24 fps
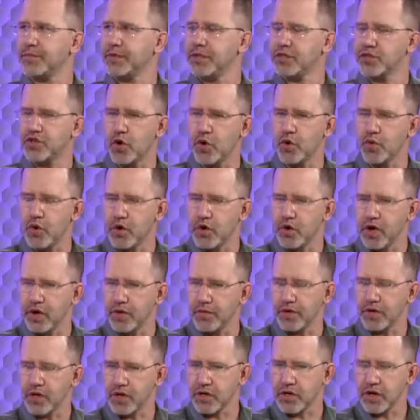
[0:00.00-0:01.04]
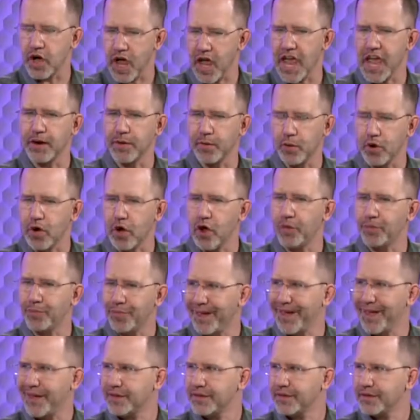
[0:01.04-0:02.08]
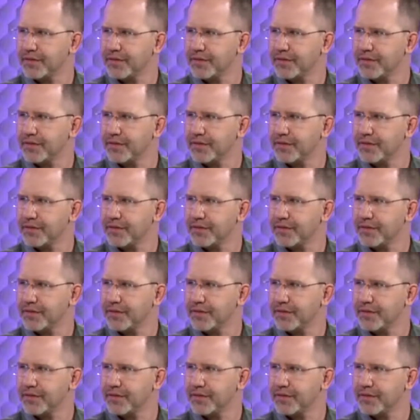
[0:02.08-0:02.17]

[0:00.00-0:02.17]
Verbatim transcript: but there's no animal called pet.